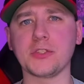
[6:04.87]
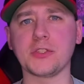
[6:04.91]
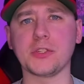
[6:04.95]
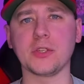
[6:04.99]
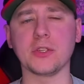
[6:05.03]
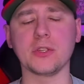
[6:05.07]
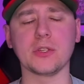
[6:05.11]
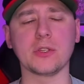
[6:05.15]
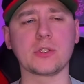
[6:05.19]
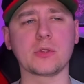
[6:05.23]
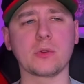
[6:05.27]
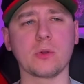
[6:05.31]

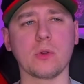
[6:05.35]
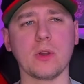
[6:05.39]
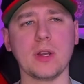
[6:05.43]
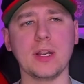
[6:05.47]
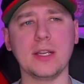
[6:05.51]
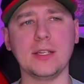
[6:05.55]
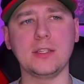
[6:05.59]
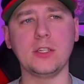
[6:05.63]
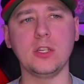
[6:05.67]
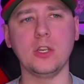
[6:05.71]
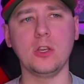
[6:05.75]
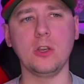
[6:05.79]
to the
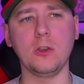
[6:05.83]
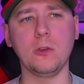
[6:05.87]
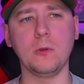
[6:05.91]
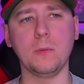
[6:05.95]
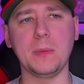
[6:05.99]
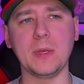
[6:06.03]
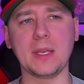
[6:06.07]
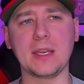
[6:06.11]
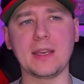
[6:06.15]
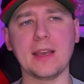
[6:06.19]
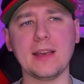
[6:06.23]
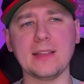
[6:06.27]
story too,
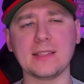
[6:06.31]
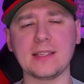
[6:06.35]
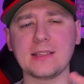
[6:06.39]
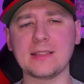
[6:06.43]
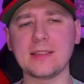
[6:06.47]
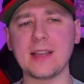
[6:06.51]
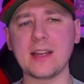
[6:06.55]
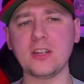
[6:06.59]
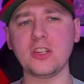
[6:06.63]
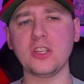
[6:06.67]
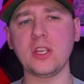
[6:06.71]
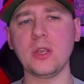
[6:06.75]
because
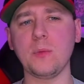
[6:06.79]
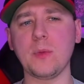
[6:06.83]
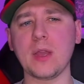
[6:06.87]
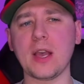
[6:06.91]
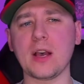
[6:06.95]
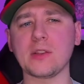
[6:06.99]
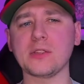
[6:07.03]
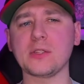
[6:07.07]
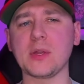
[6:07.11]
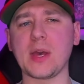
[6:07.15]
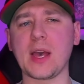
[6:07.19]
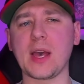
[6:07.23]
essentially we
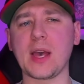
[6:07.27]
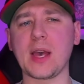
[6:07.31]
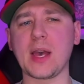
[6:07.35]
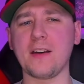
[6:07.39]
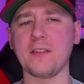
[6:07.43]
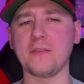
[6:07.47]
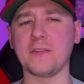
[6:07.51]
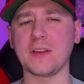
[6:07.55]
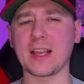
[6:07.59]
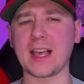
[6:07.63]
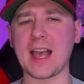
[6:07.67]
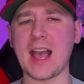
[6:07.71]
also
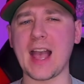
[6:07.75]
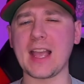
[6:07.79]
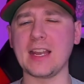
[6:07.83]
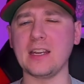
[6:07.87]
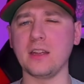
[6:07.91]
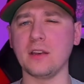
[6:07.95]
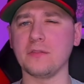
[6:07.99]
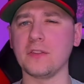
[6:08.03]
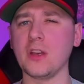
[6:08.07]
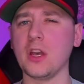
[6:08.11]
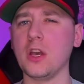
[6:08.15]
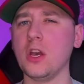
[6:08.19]
have a
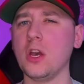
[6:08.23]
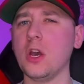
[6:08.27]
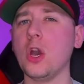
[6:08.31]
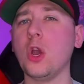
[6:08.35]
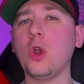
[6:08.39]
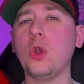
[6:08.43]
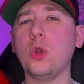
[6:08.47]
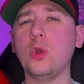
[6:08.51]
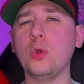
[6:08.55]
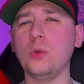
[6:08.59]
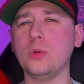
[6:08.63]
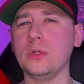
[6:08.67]
kind of
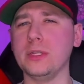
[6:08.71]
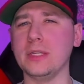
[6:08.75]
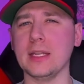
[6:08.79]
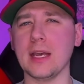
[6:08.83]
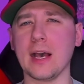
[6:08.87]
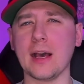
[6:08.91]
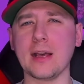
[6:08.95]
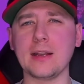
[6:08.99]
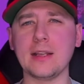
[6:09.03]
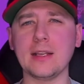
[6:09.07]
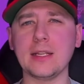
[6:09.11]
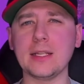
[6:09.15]
who
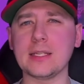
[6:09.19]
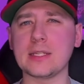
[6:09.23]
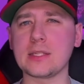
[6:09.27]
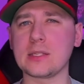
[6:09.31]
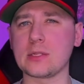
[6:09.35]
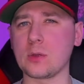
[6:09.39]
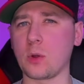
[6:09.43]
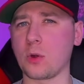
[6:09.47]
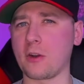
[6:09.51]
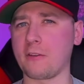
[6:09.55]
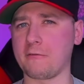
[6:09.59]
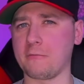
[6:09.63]
done it
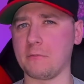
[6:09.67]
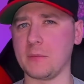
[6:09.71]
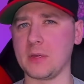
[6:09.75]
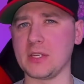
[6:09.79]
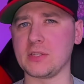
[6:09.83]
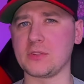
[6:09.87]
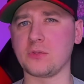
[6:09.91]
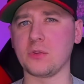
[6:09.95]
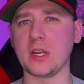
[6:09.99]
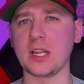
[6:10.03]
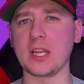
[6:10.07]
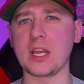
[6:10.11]
sort of
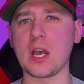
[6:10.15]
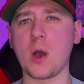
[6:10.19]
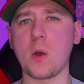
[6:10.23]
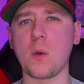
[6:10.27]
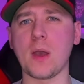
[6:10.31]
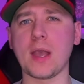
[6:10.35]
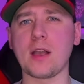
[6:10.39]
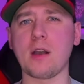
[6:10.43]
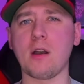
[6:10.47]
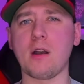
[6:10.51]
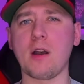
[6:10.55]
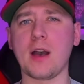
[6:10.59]
mystery
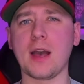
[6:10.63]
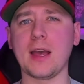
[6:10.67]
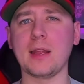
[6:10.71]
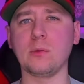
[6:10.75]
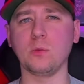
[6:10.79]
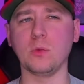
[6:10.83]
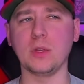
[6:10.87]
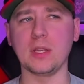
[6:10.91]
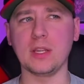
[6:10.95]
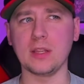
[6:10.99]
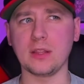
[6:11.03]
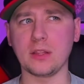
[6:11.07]
going
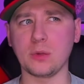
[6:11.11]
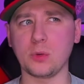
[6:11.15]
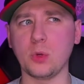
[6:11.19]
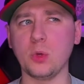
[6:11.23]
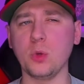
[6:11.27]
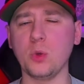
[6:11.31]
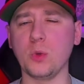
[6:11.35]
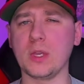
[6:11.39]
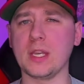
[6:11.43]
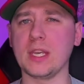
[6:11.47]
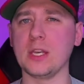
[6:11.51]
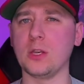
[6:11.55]
on with
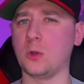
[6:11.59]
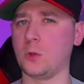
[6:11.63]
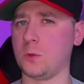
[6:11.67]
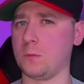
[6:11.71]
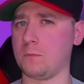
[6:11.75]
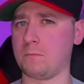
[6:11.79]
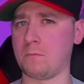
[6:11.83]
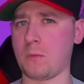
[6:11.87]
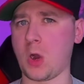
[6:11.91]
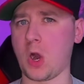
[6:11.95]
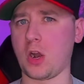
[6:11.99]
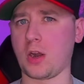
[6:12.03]
who killed
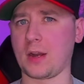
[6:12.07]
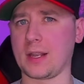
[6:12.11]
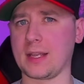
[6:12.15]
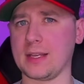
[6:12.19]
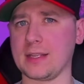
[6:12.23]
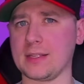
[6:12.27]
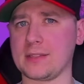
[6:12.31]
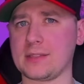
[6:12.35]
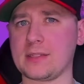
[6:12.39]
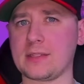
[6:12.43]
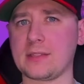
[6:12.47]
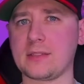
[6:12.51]

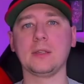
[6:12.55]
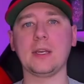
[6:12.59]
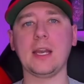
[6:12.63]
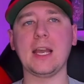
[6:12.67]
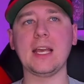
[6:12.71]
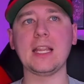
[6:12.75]
Marcus.